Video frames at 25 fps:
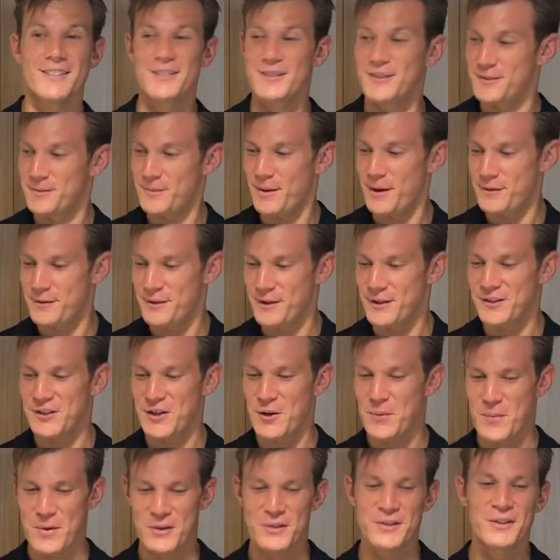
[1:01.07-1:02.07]
this is my first
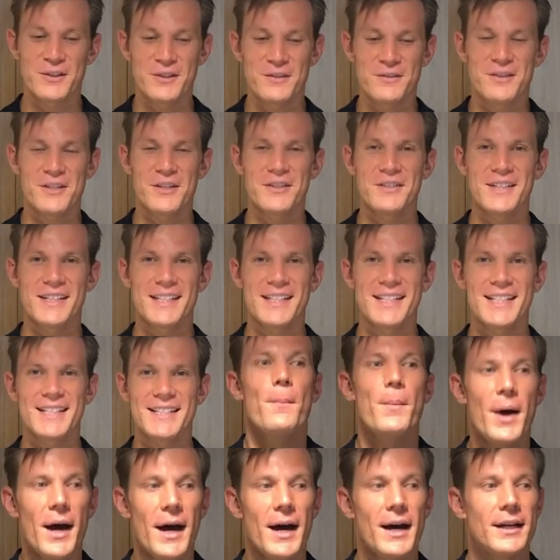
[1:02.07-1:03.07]
episode of doing this,
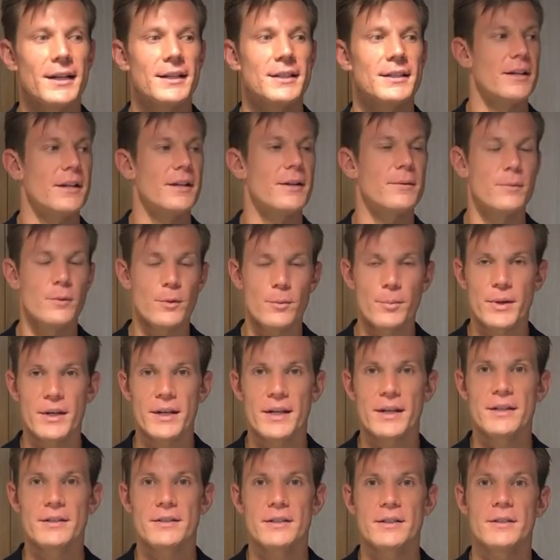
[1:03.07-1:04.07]
but it will be
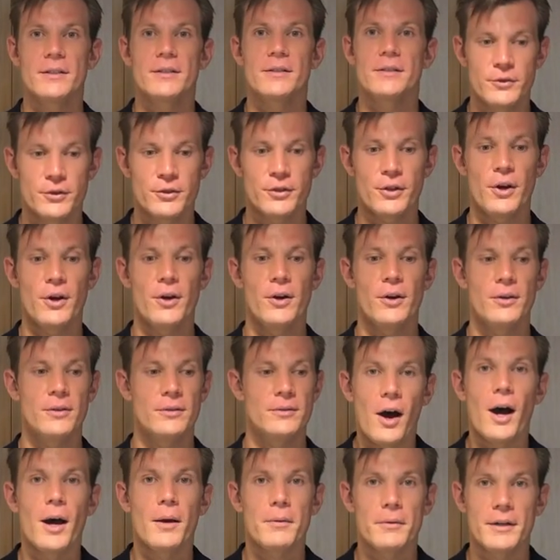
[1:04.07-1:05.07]
easy. So
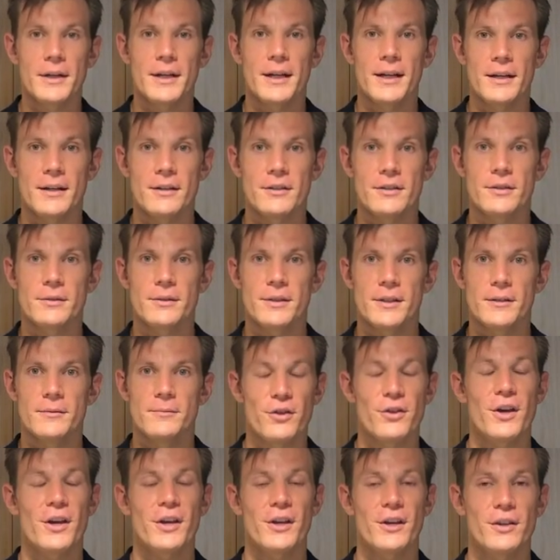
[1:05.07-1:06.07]
I'm gonna get into it.
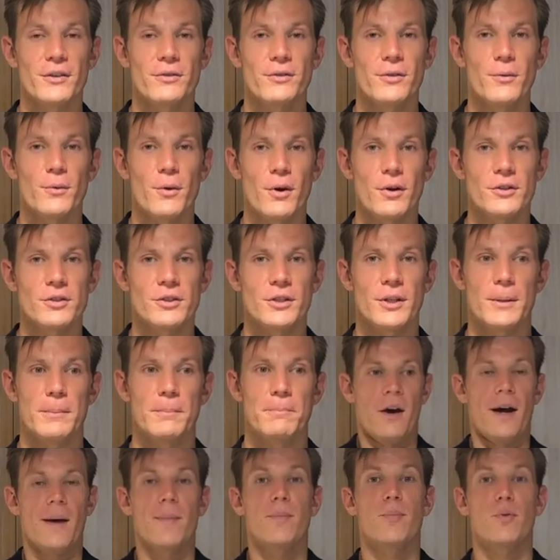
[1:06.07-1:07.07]
Thank you for watching.
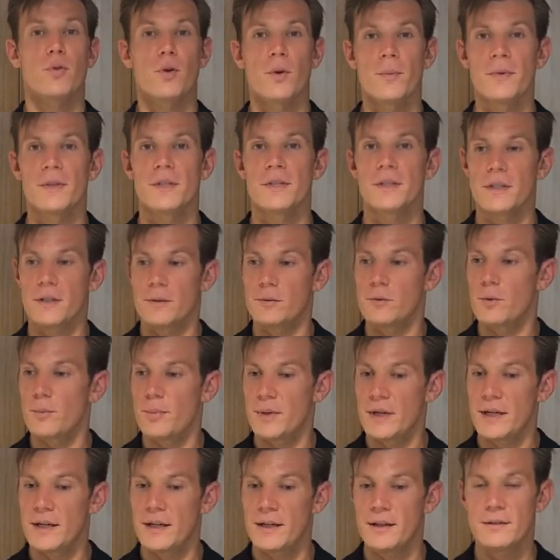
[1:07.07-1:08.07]
I promise it will
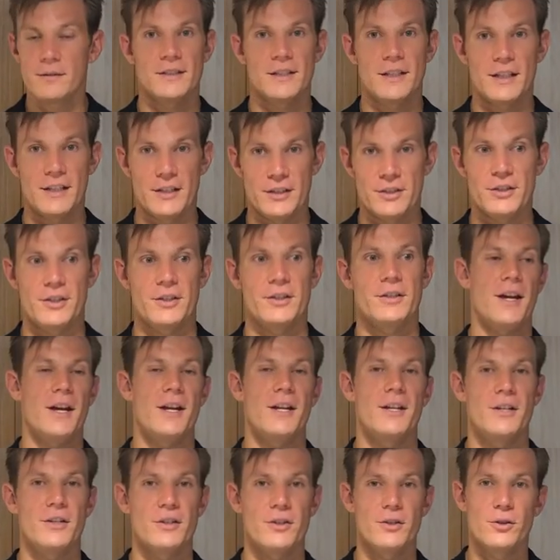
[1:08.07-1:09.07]
be delicious
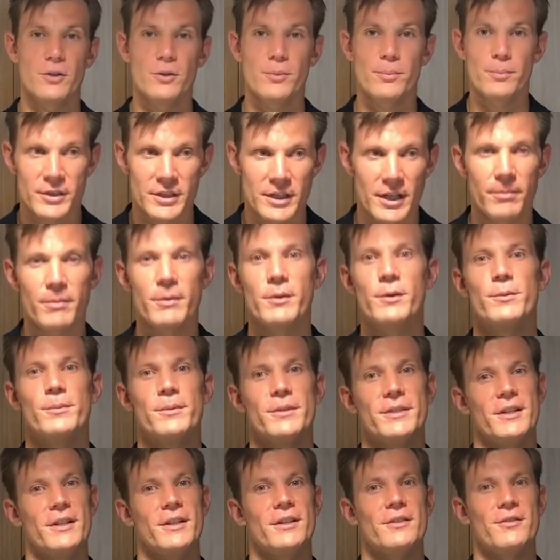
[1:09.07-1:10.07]
and your stomach will be
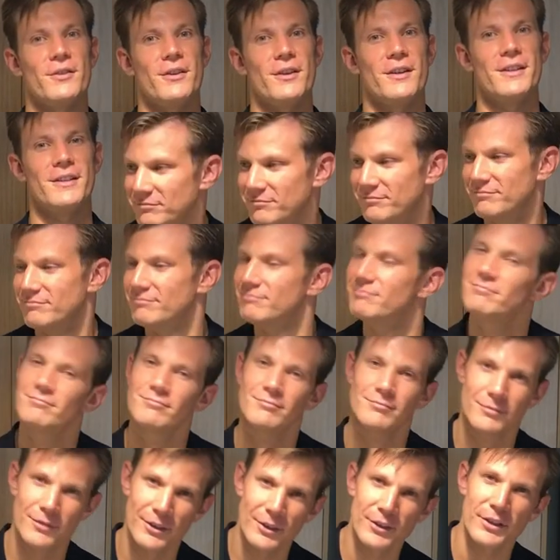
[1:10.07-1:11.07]
satisfied
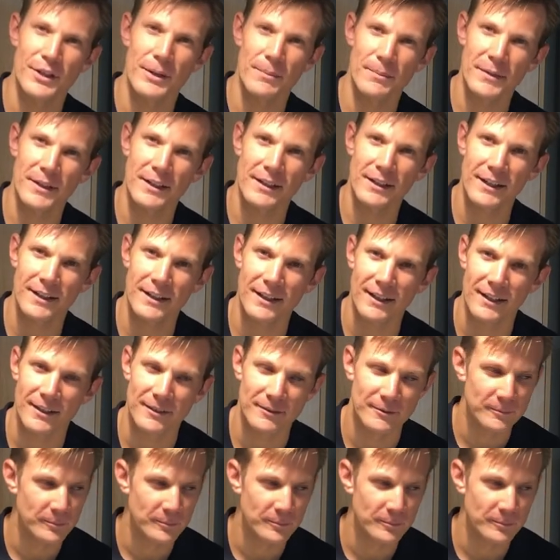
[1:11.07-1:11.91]
or something like that.